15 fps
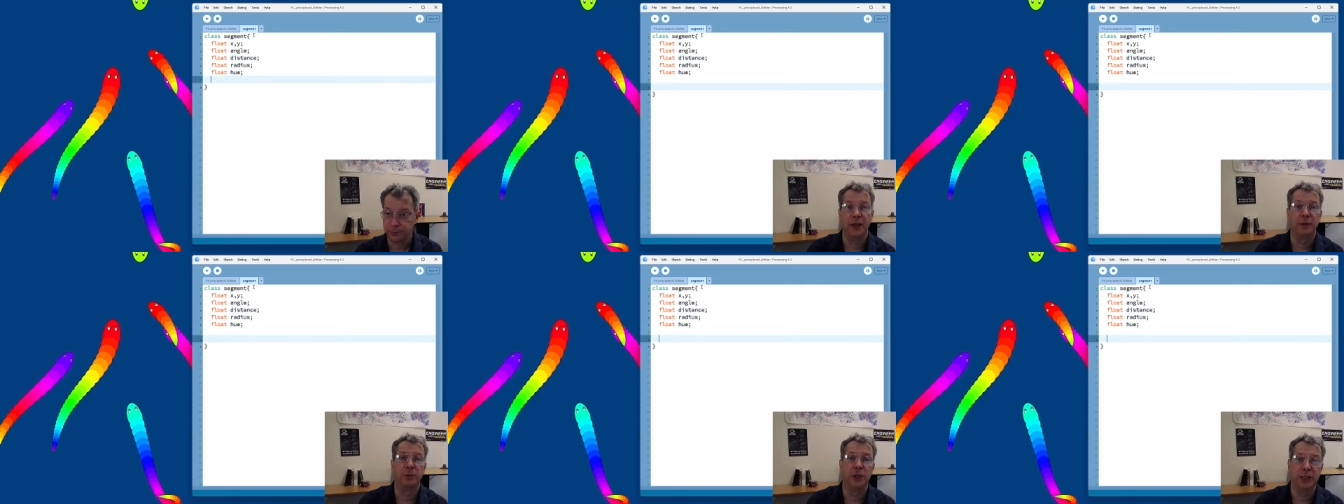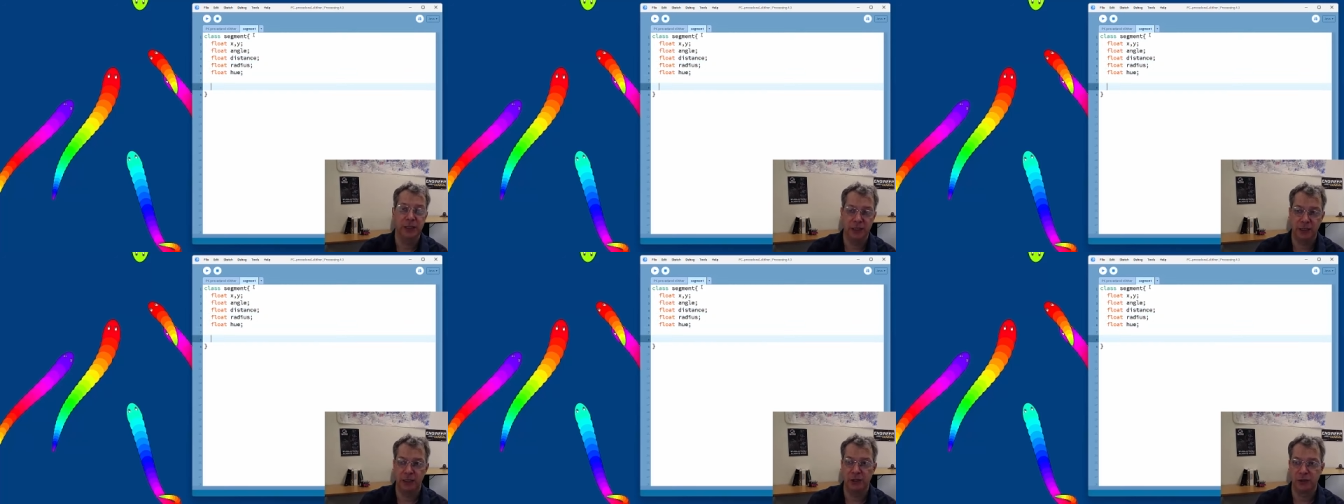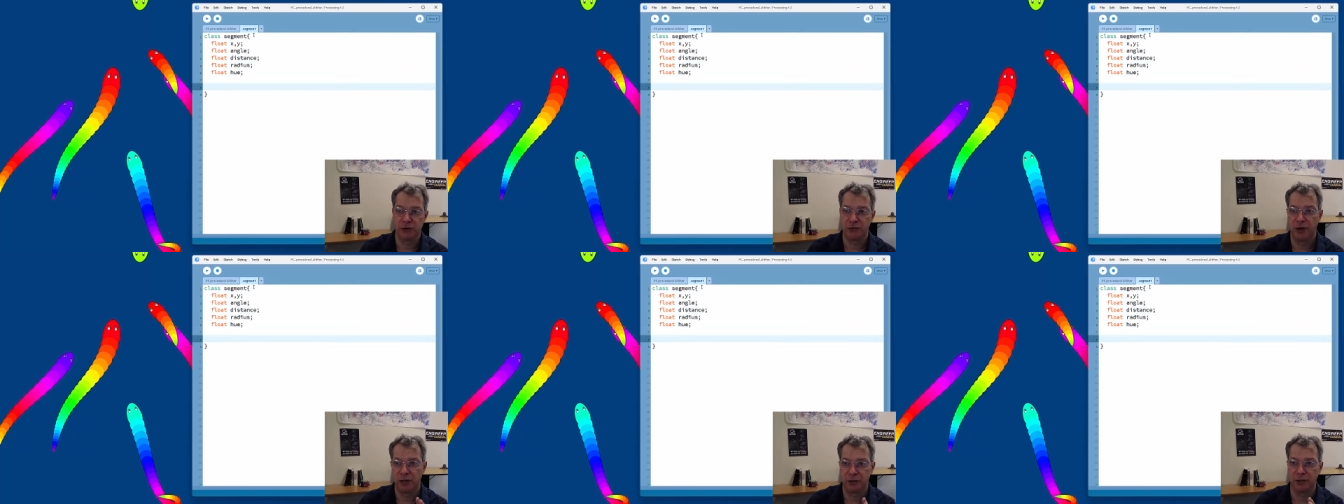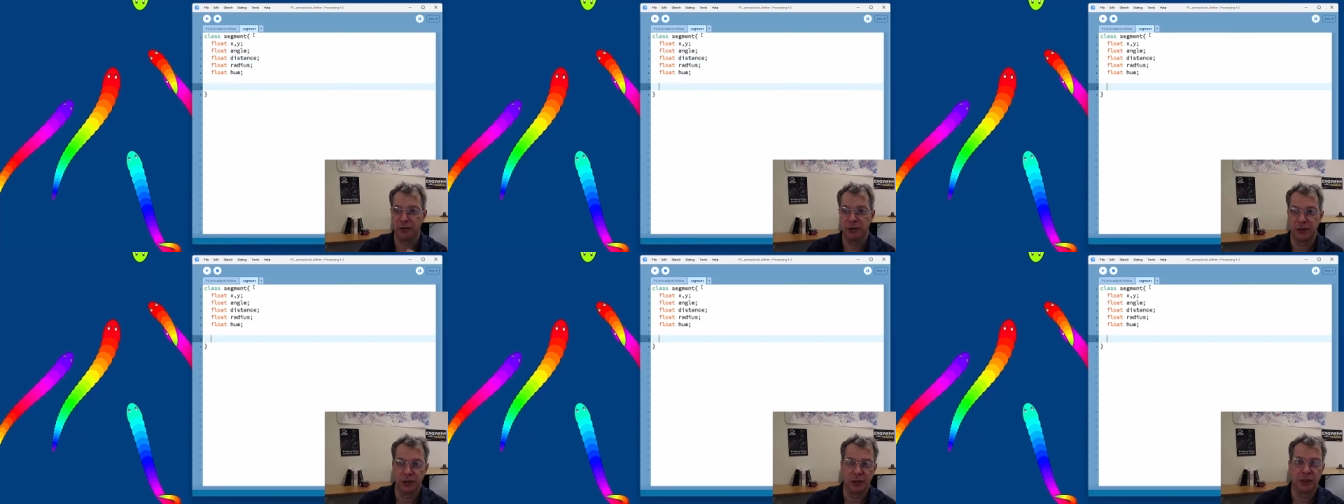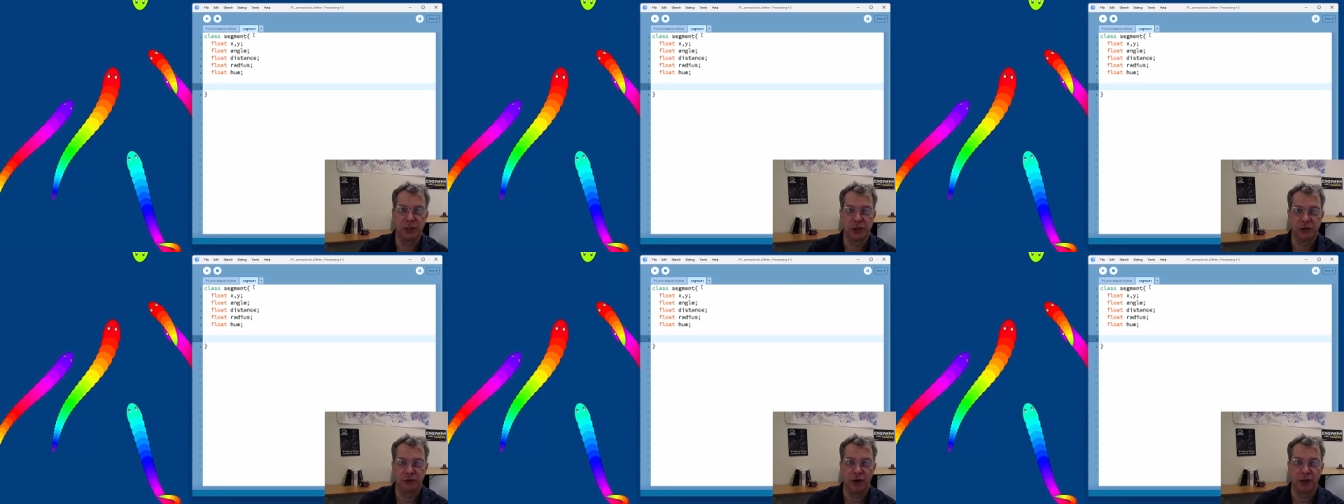And then we need a constructor to
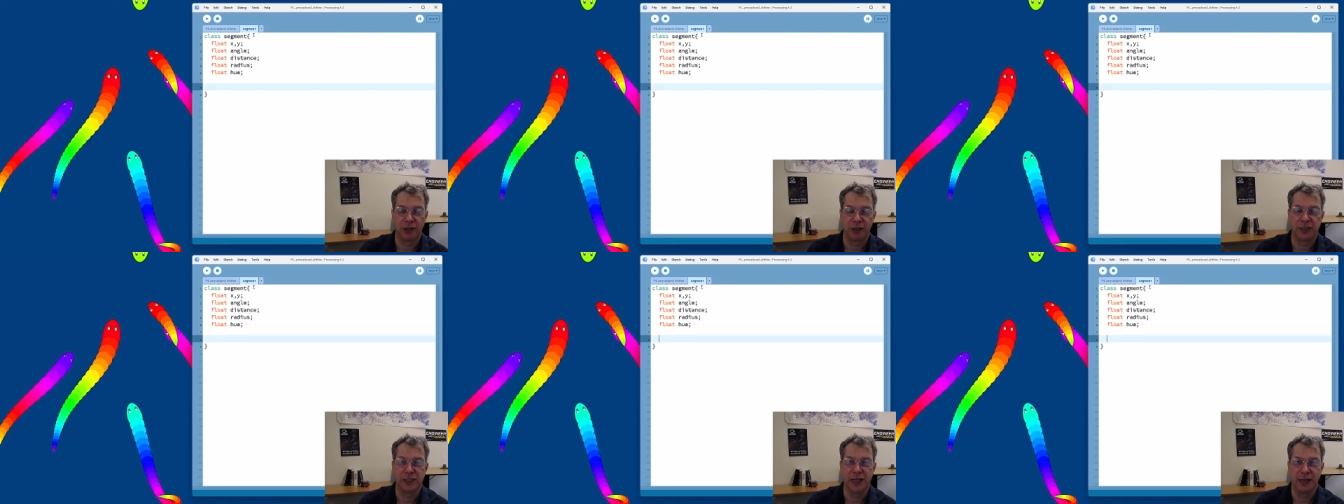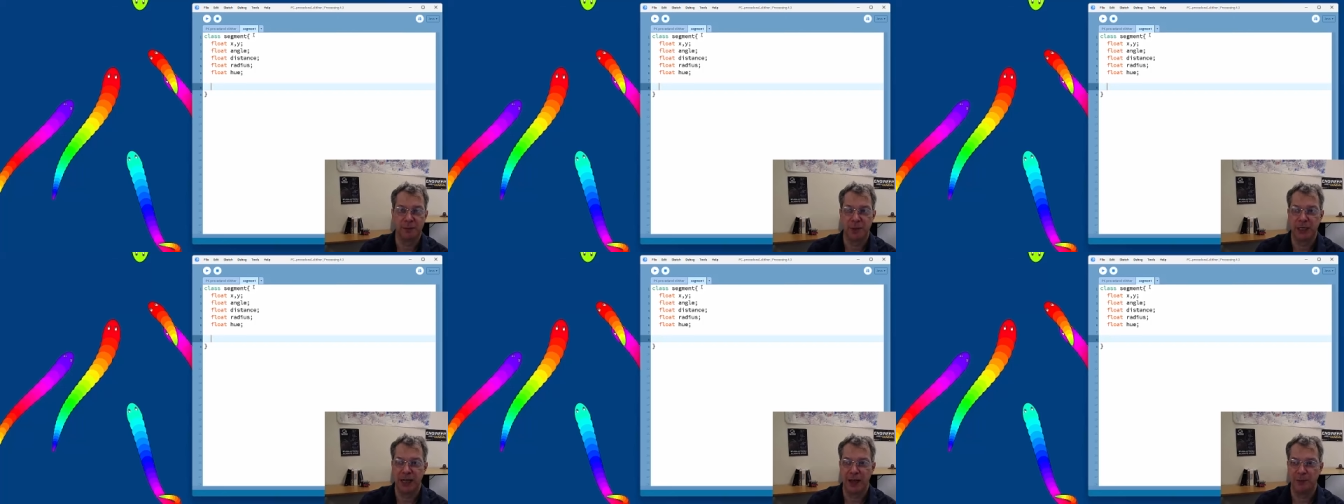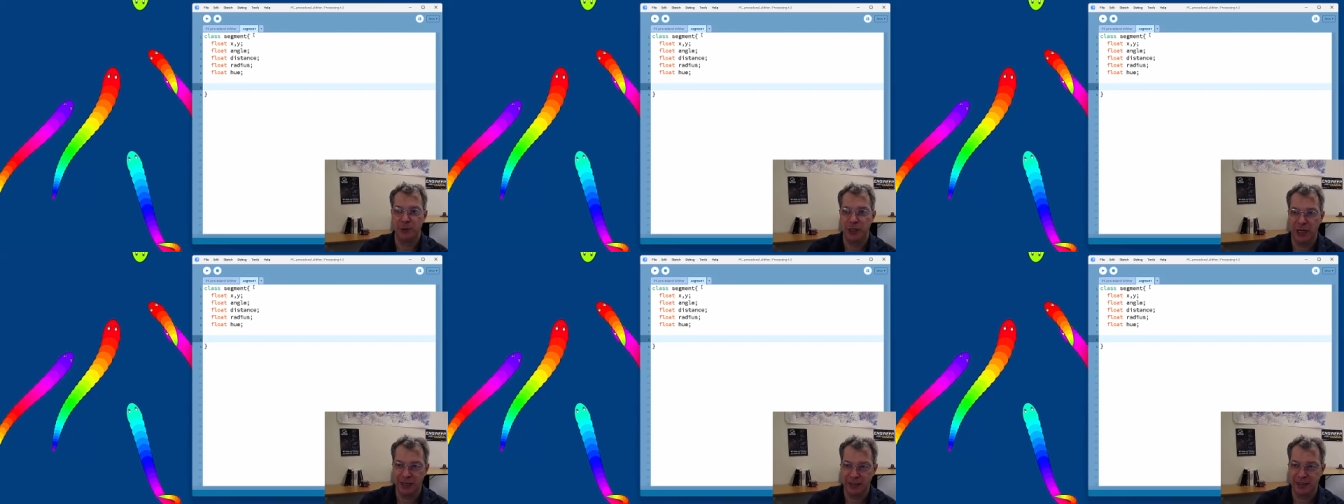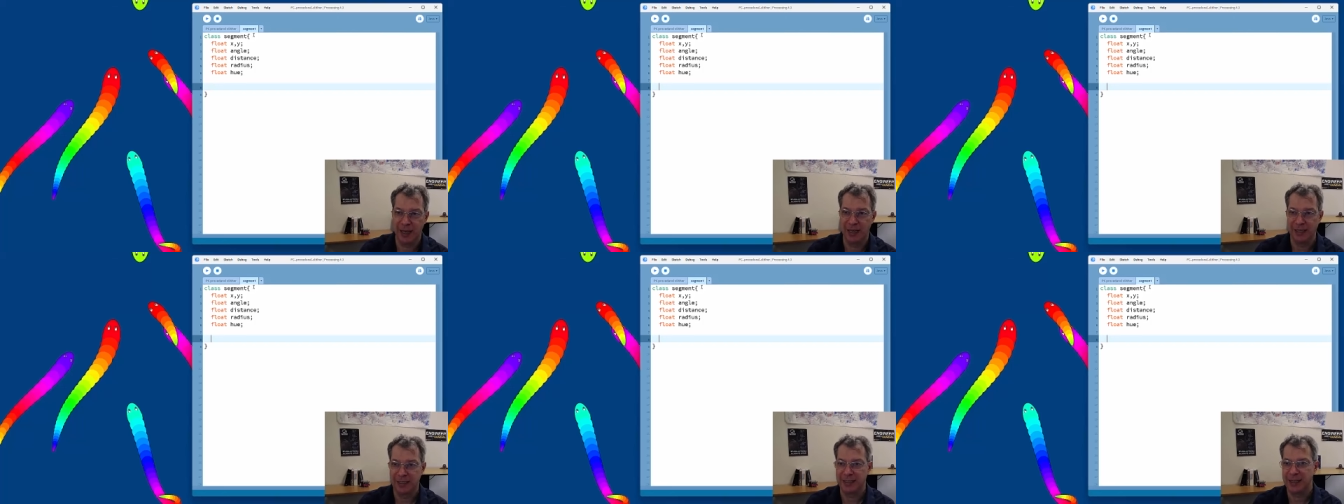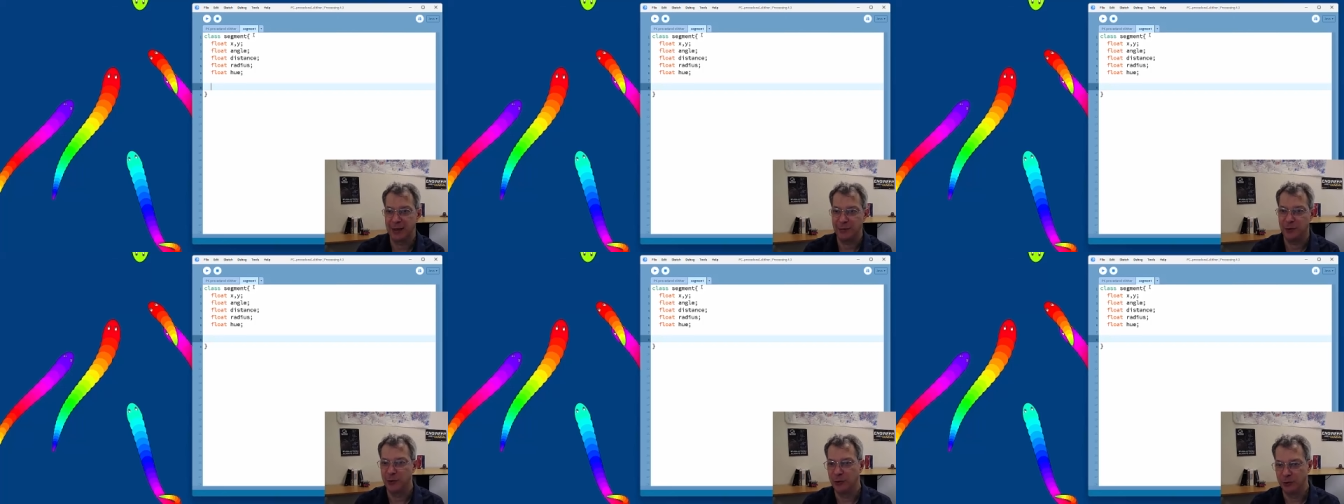construct segment objects and
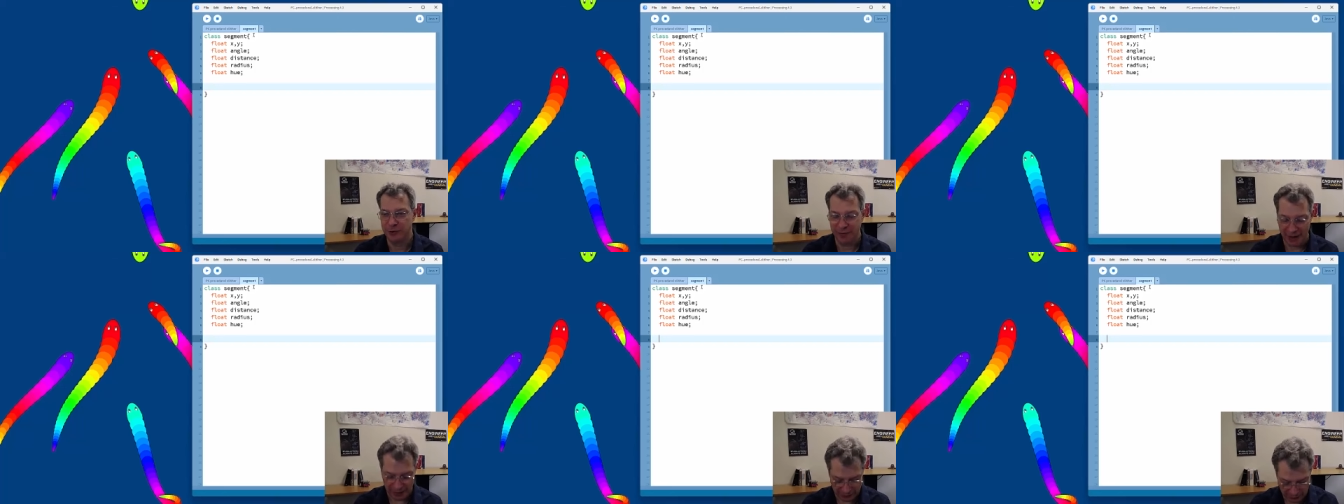set those